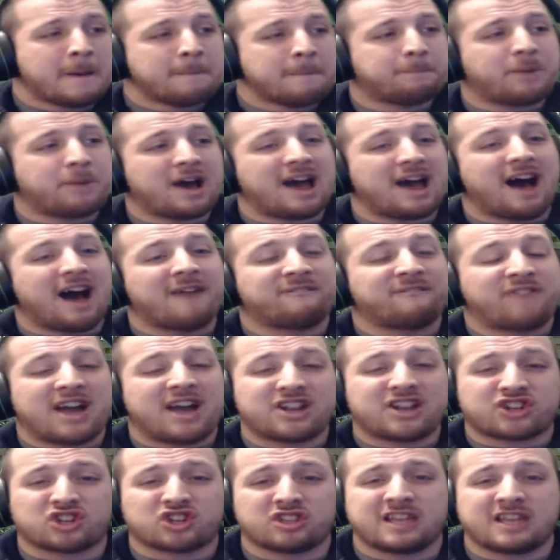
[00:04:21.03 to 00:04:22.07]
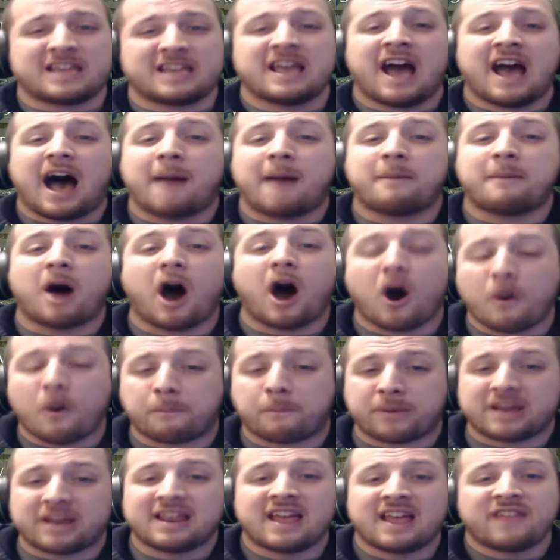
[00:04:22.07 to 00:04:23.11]
but eventually I'm
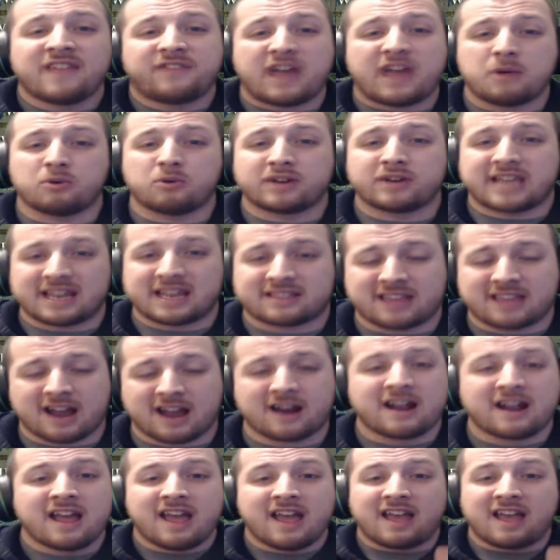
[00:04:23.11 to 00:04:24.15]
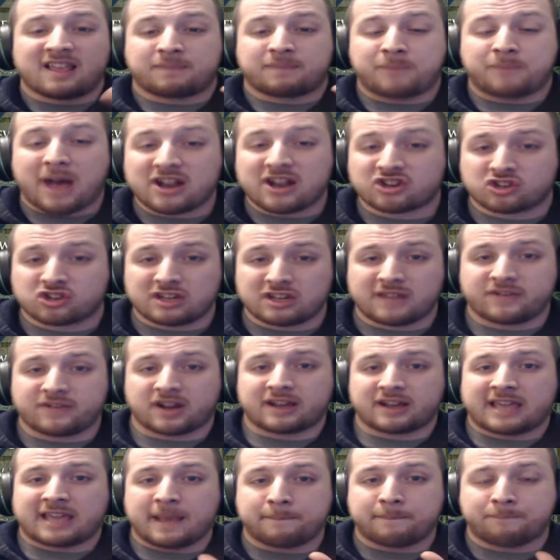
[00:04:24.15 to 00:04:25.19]
hoping they will get there, especially if they're
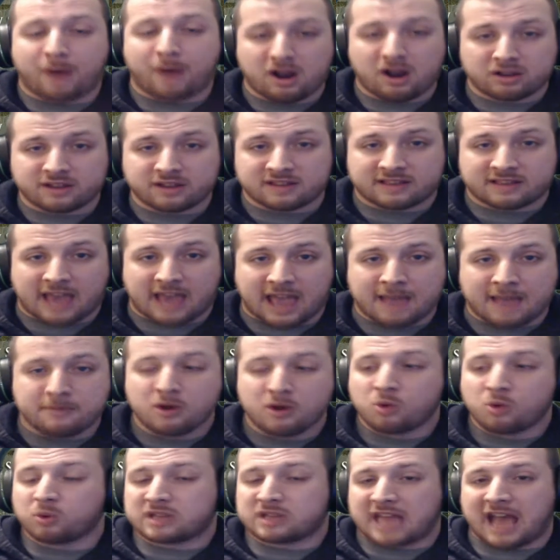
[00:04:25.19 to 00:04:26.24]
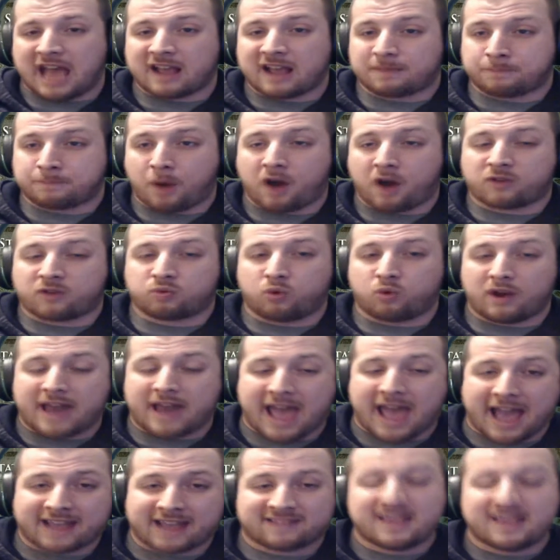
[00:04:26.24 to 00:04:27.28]
gonna keep bundling this game with the Xbox One
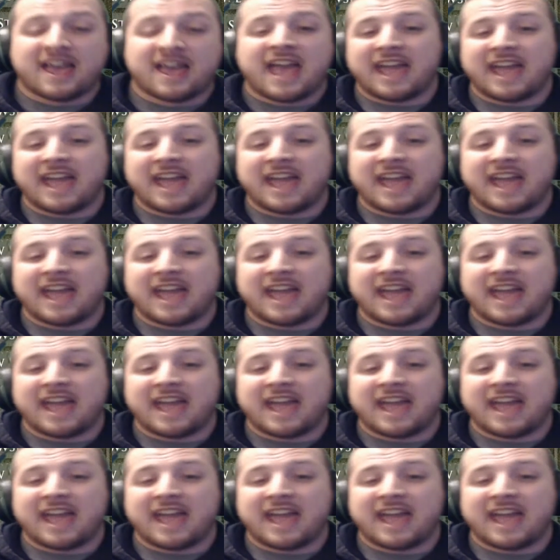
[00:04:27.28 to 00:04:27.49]
X,